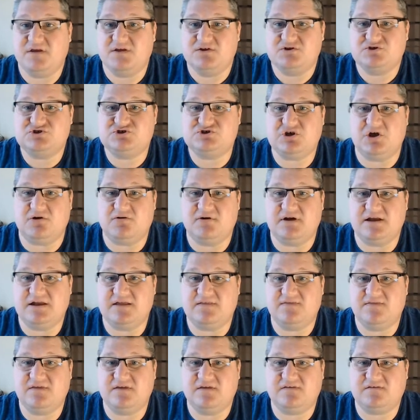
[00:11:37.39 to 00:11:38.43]
So
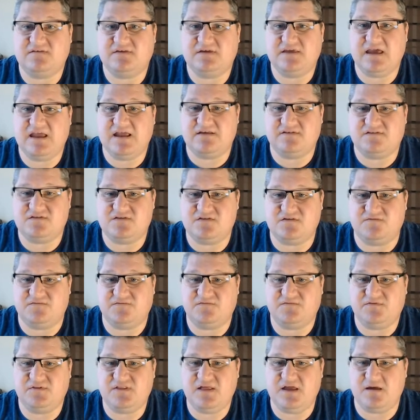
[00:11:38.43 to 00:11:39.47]
in this case, the
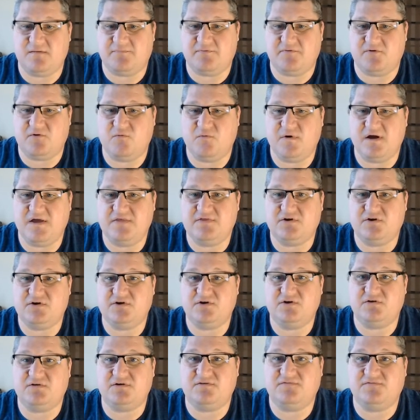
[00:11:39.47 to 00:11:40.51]
flip, whether you're
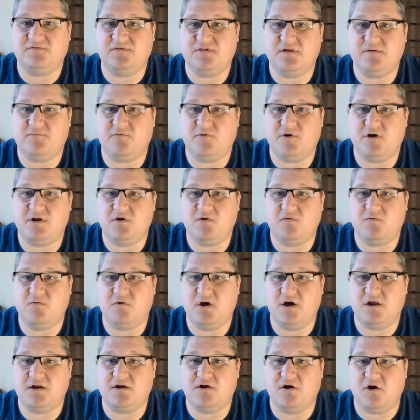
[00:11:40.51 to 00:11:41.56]
doing Flip
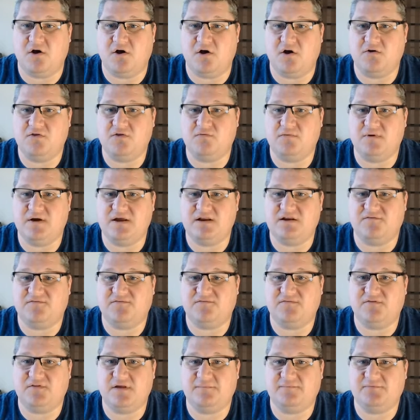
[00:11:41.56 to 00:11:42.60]
101 all the way to
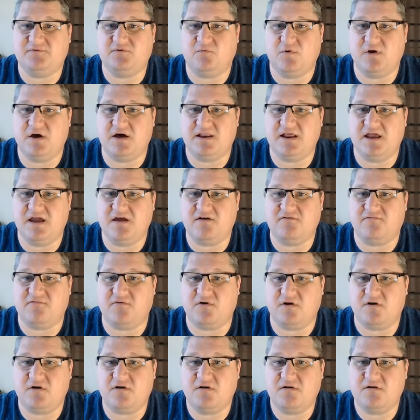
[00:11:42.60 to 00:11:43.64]
flipped
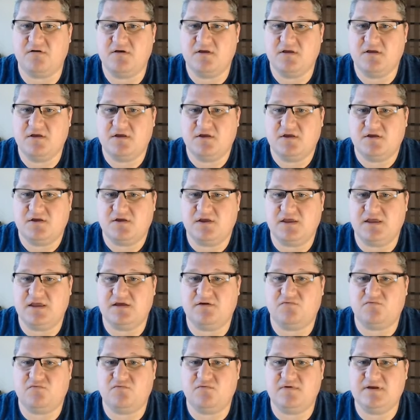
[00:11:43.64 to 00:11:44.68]
whatever,
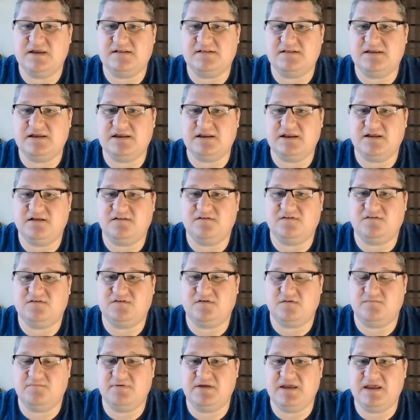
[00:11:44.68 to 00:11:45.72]
it really needs
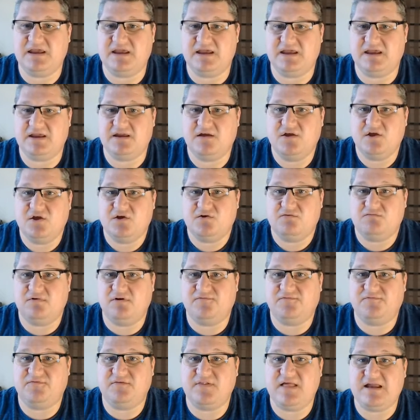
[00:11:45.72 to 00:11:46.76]
to be
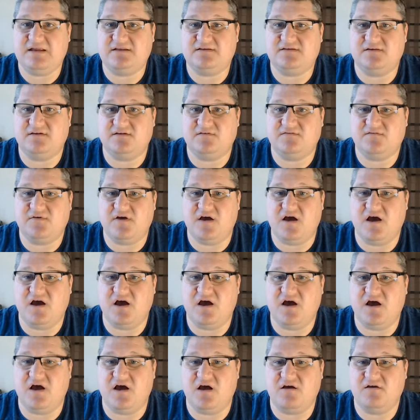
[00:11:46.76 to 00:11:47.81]
reflective
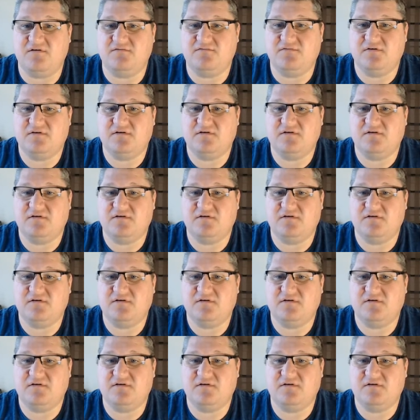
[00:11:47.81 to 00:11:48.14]
of